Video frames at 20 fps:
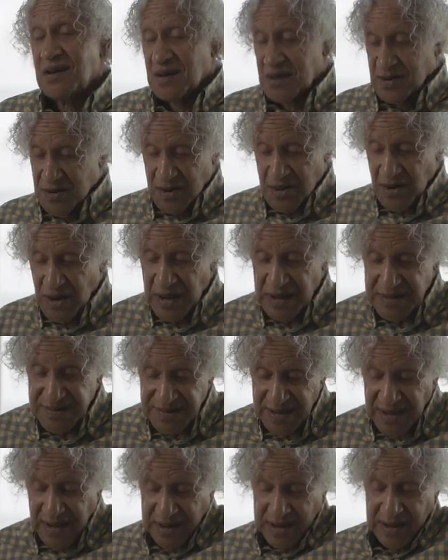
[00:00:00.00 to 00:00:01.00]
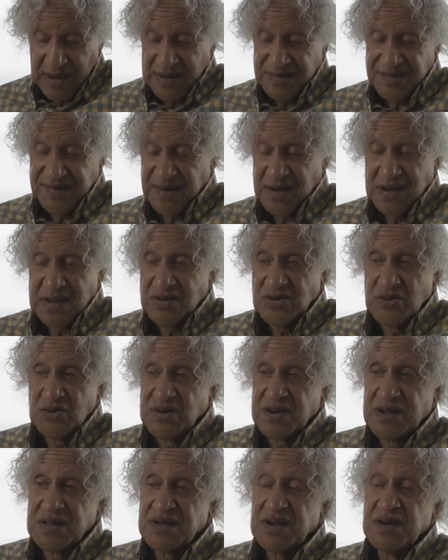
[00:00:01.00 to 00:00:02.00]
You know, it's like I say, you
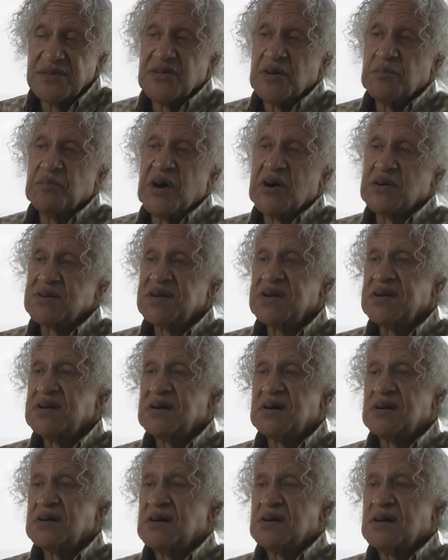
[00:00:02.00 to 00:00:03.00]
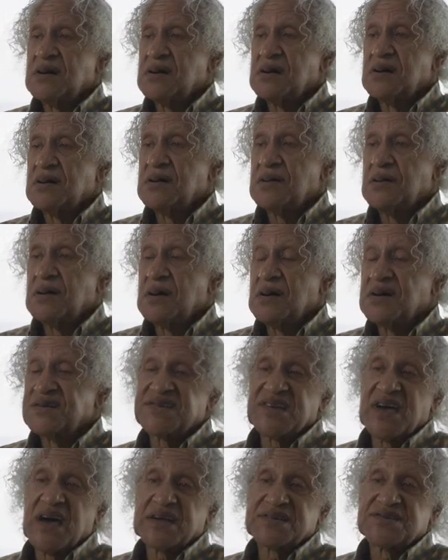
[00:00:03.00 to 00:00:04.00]
can give a monkey a, a, a
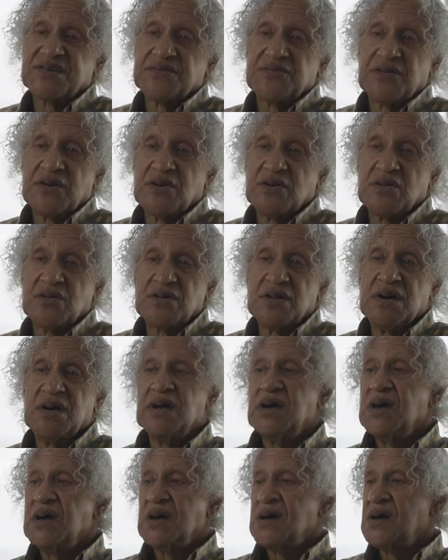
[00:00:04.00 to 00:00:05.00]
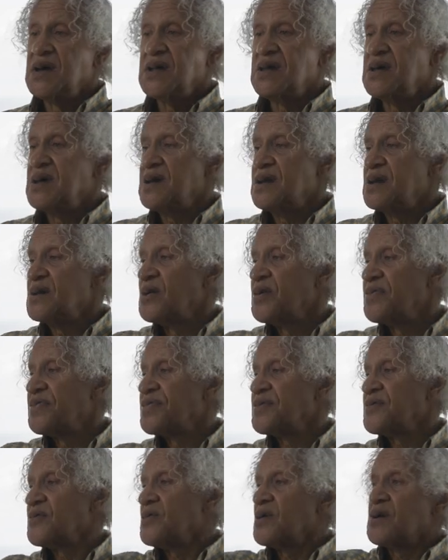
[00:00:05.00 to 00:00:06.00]
saxophone, and, and he'll
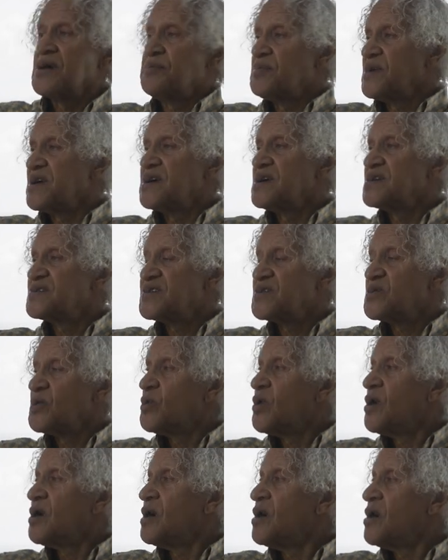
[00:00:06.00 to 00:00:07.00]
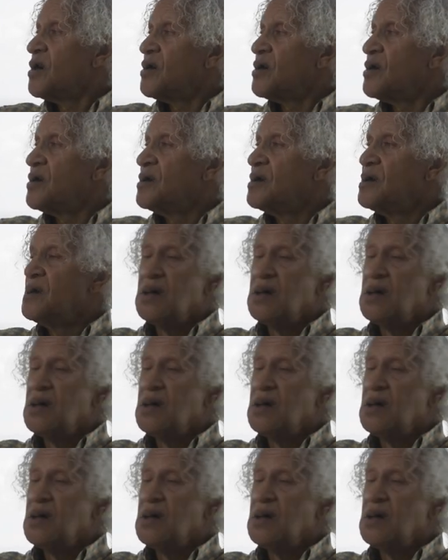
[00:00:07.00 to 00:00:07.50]
throw it up against the wall.